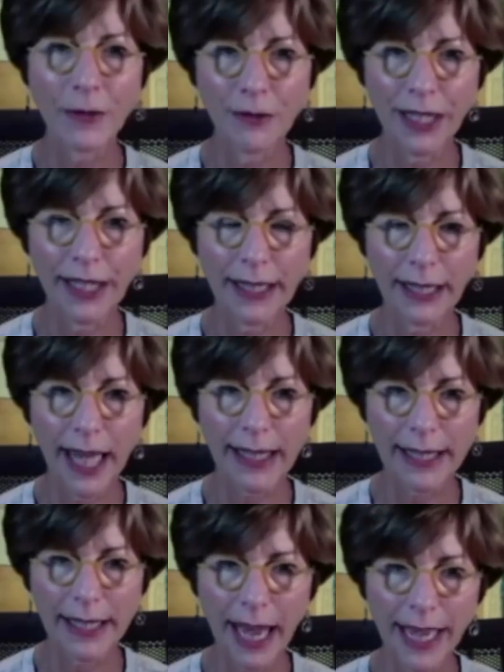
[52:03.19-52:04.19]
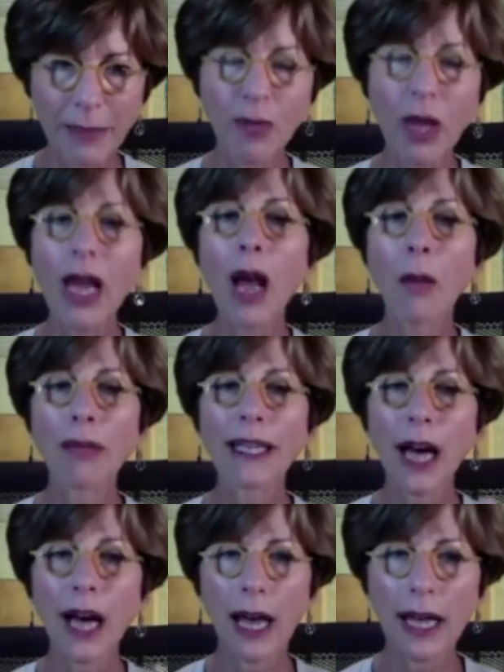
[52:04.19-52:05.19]
a defeat last night
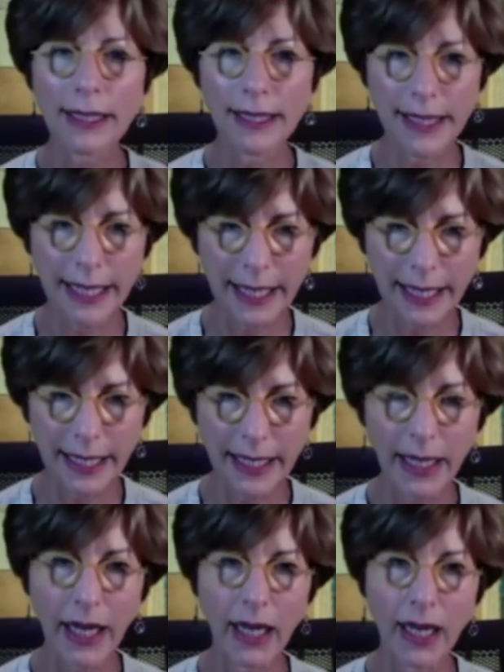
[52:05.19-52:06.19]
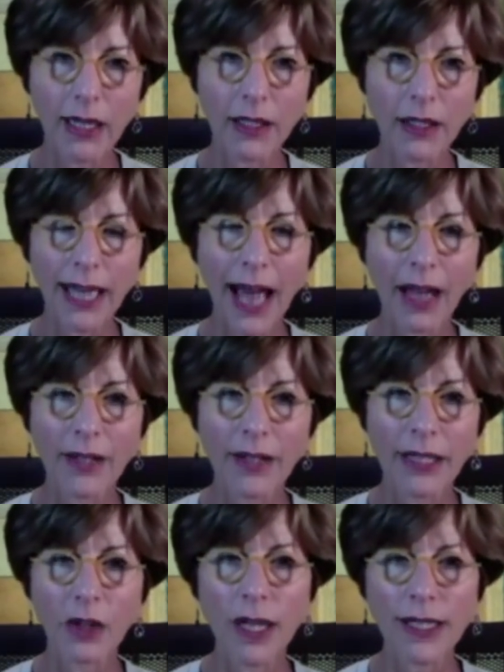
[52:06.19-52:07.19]
because the
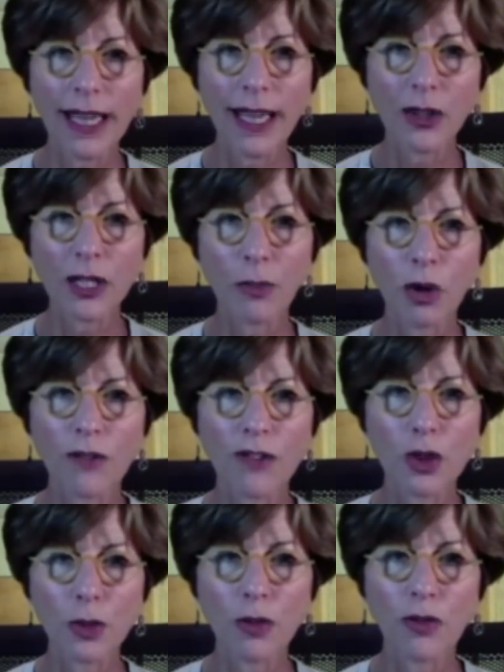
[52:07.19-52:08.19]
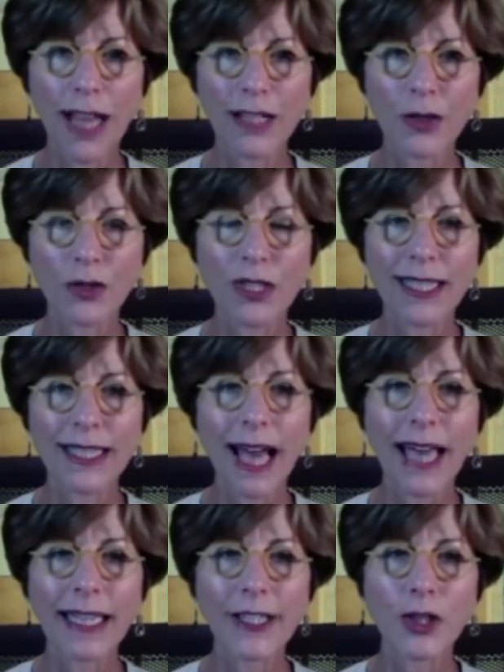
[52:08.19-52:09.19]
Los Angeles Board of Supervisors
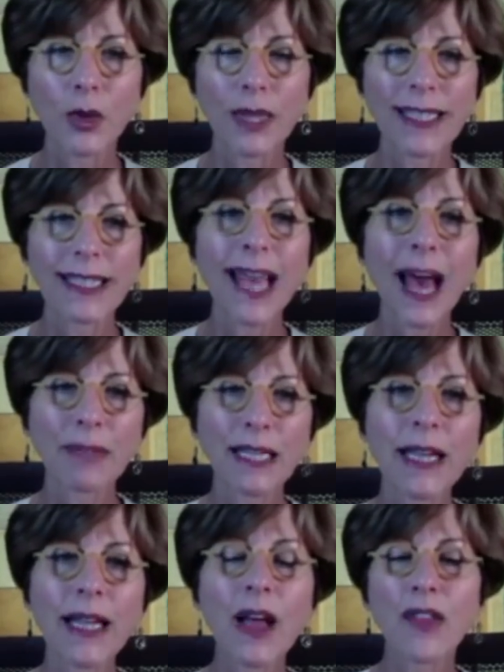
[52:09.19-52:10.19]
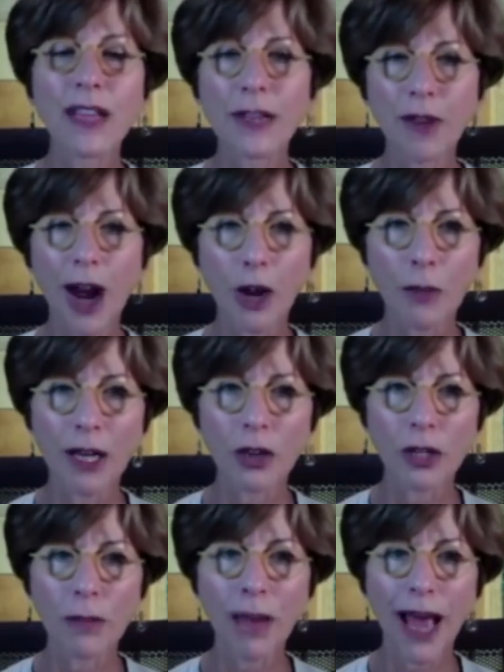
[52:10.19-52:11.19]
decided to accept the
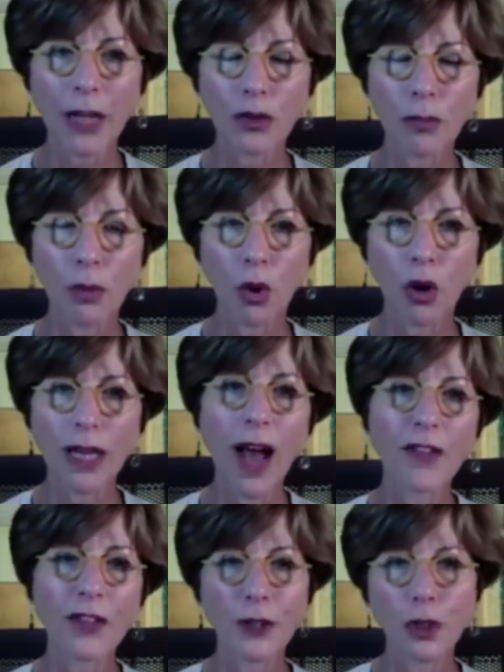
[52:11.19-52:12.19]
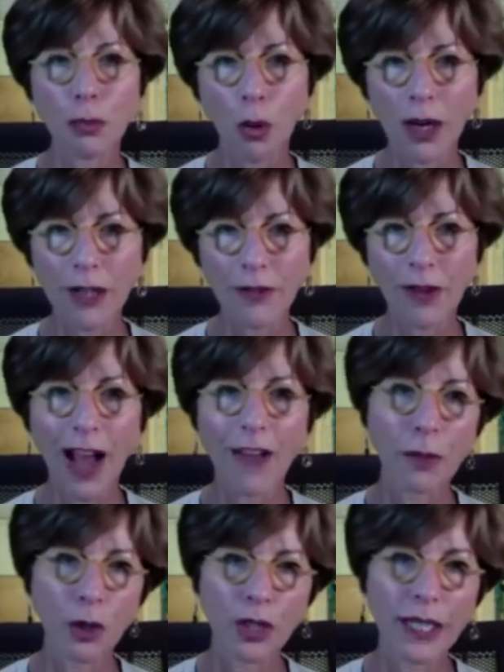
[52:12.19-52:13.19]
environmental impact report on the $2.5
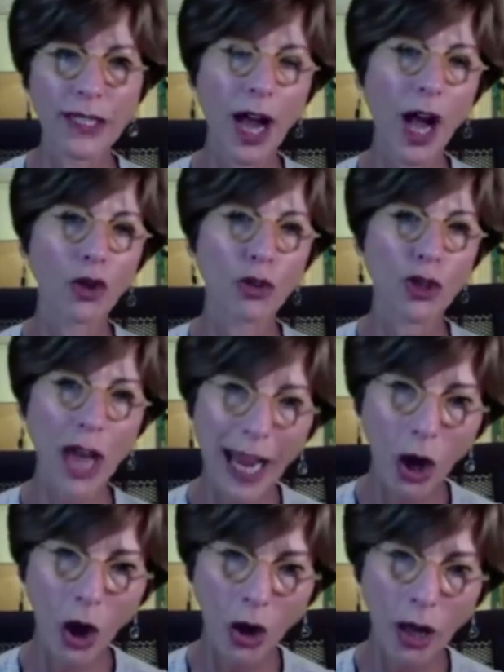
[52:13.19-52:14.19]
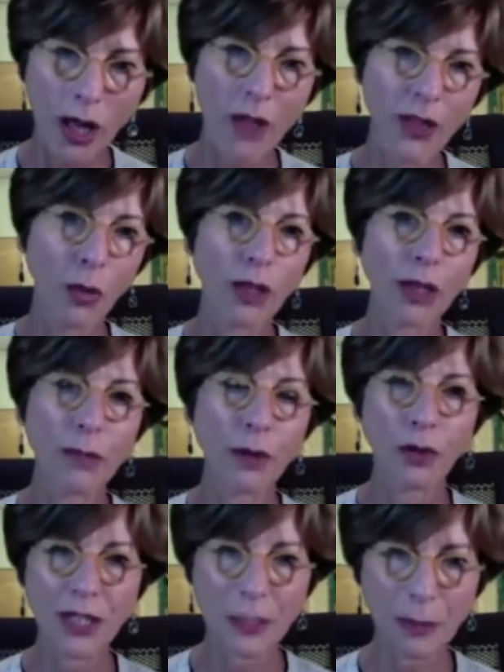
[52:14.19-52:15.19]
billion jail. They want to
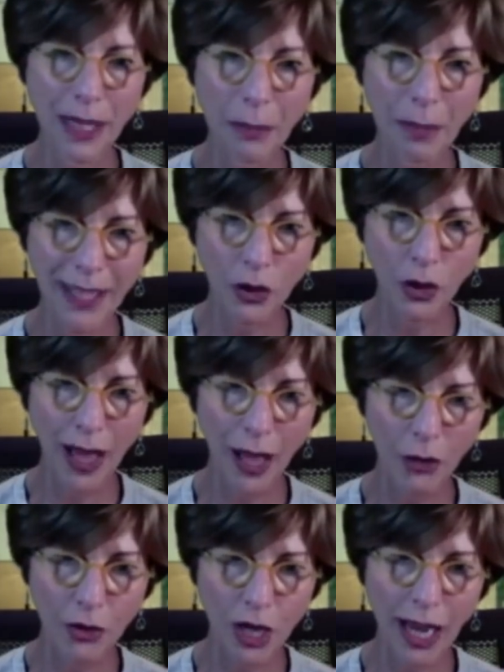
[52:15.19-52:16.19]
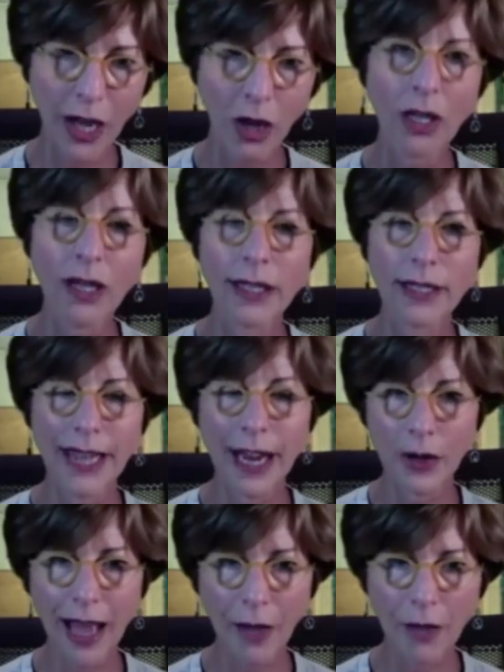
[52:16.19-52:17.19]
build this big mental health jail,
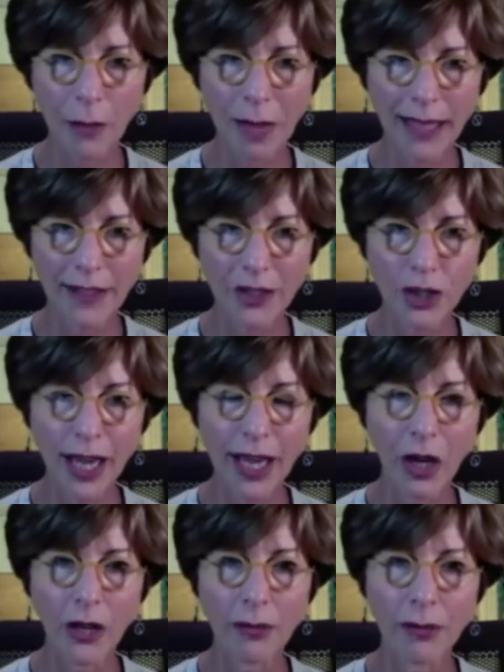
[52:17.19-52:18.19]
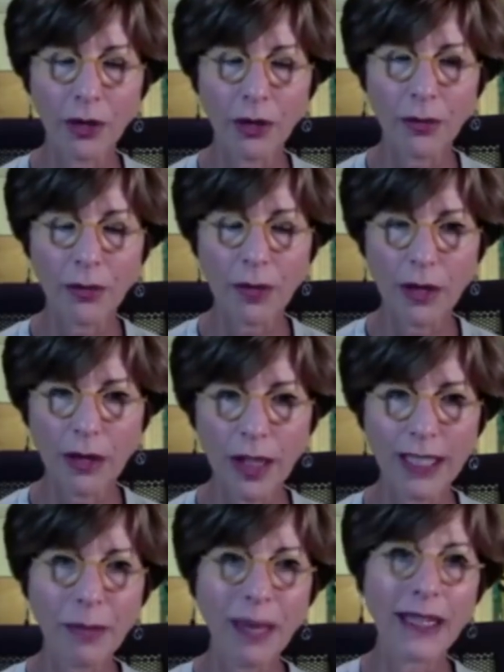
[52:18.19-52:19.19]
tear down the men's jail, and
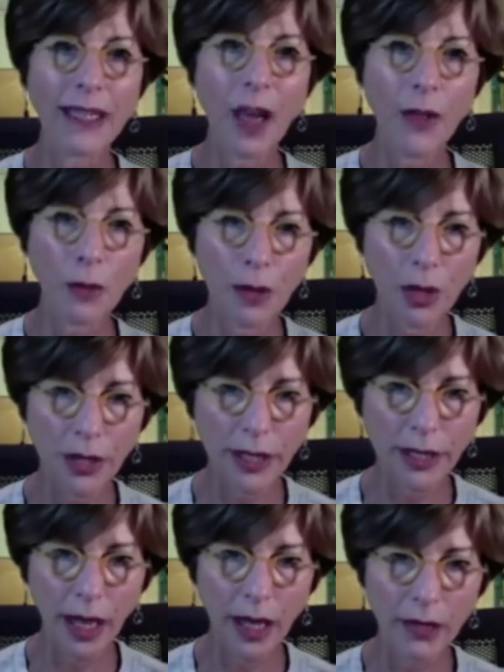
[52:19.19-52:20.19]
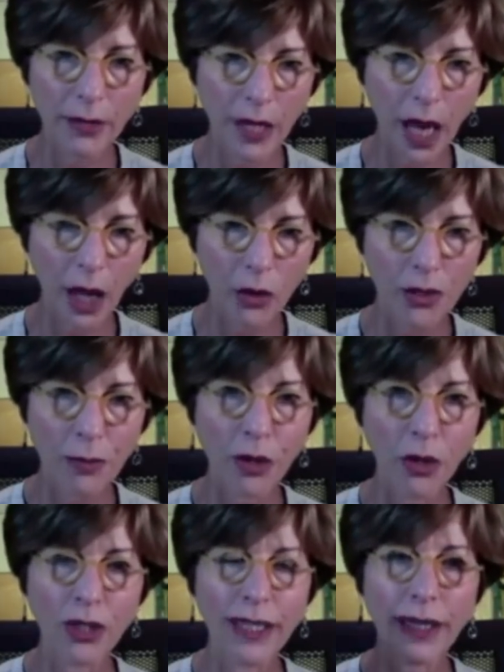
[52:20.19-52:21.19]
then spend another $1 billion
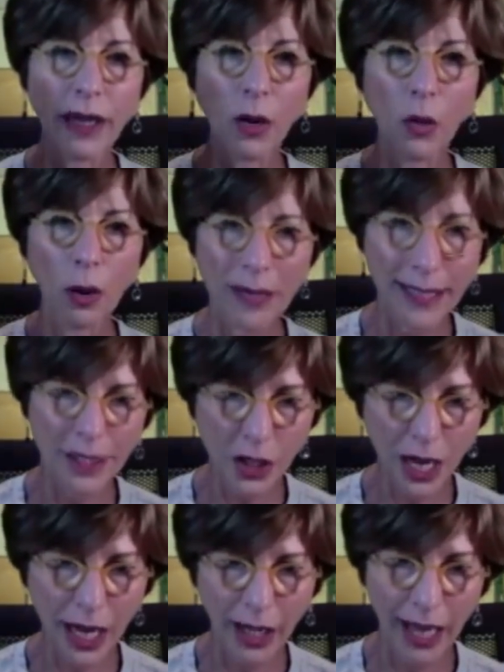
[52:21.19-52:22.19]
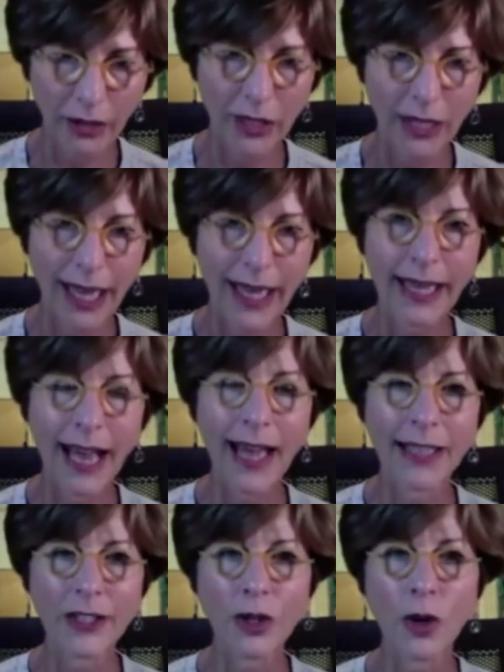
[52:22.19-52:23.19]
building a women's jail out in
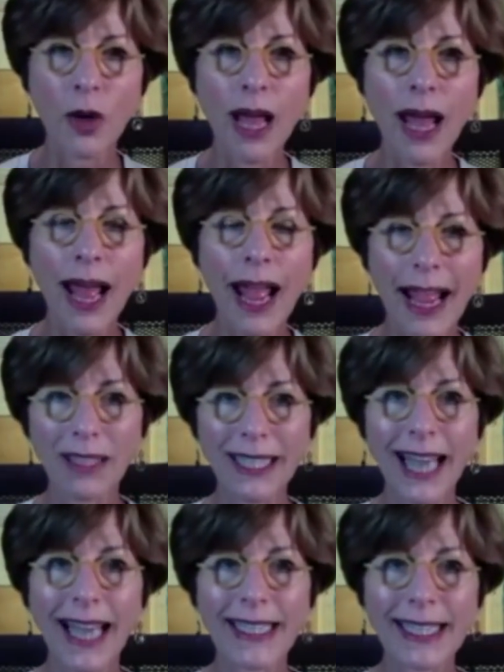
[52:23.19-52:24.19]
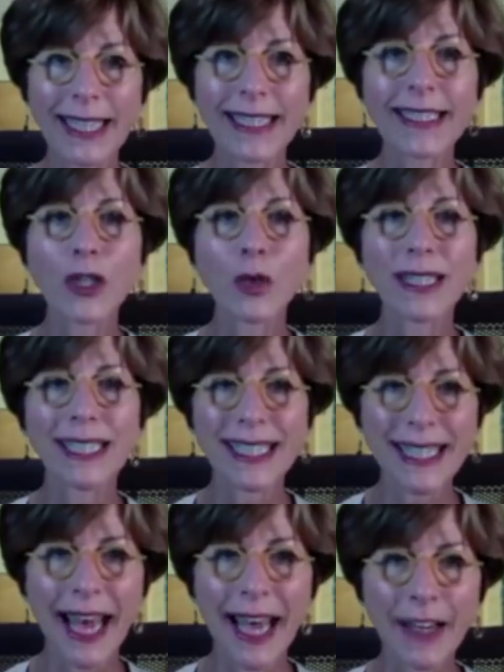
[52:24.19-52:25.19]
Lancaster. But the idea is to,
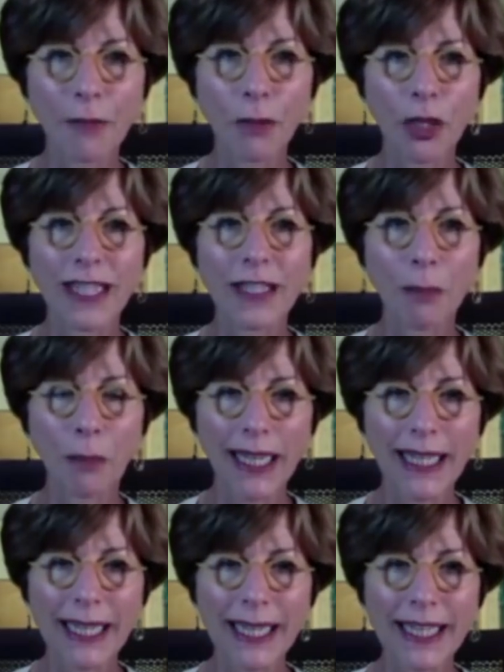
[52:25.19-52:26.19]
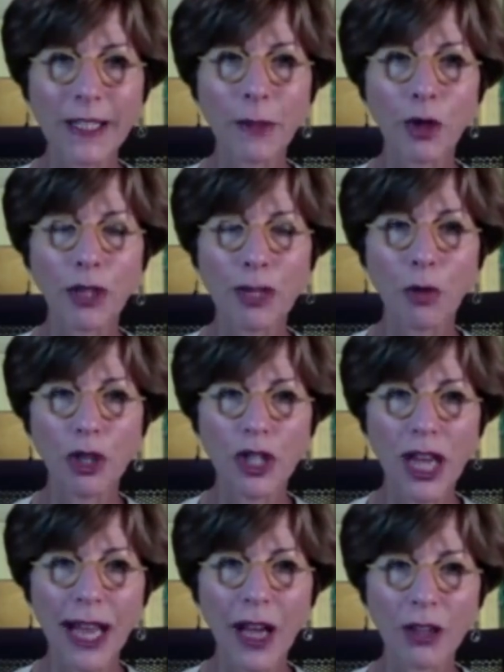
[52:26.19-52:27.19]
instead of putting the money into building more
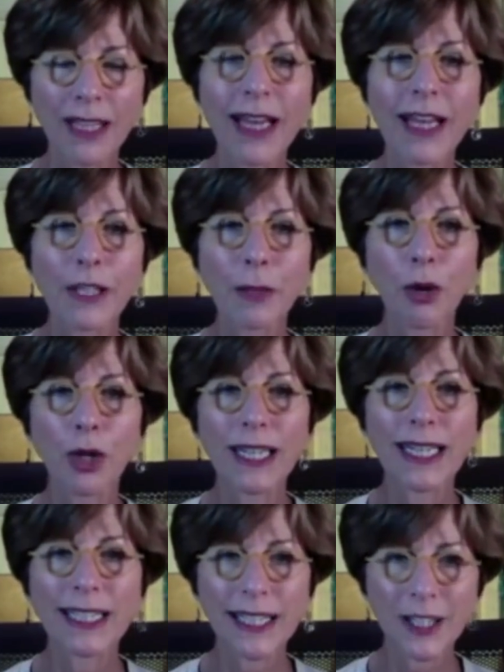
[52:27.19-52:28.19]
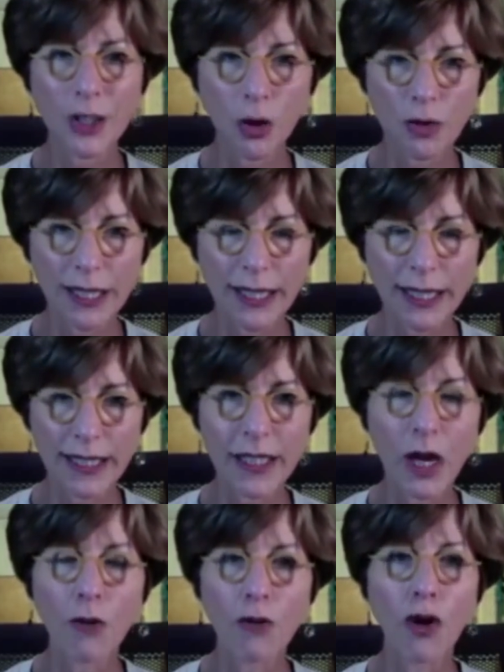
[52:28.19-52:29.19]
jails, to put it into
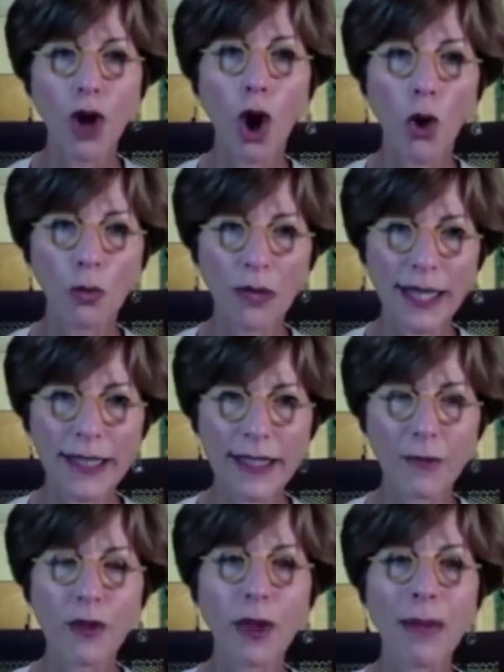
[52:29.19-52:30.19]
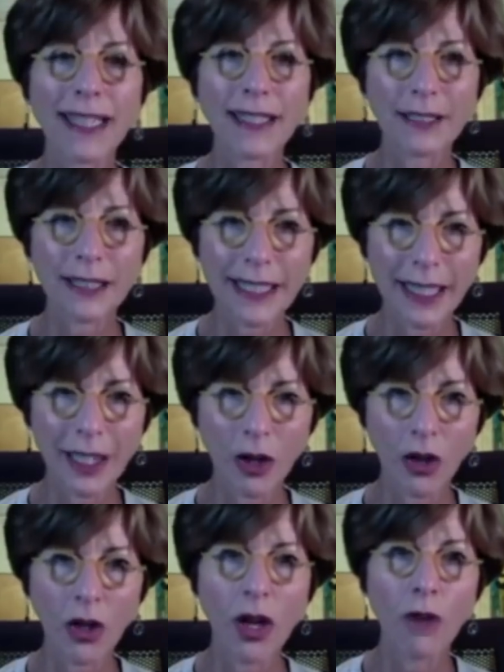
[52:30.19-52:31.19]
services for the homeless, for the mentally
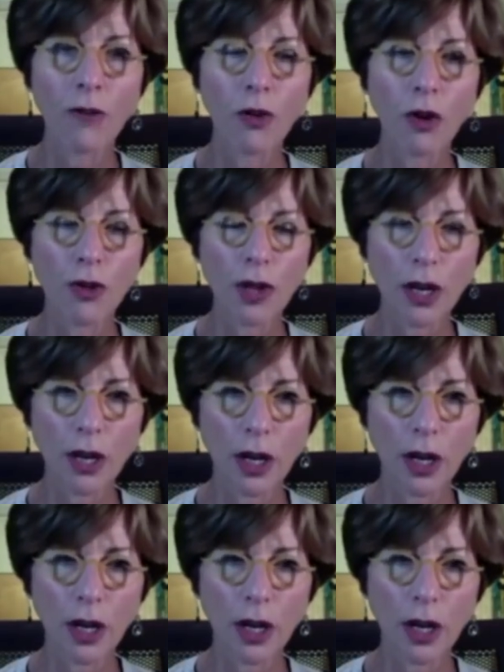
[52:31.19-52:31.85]
ill, for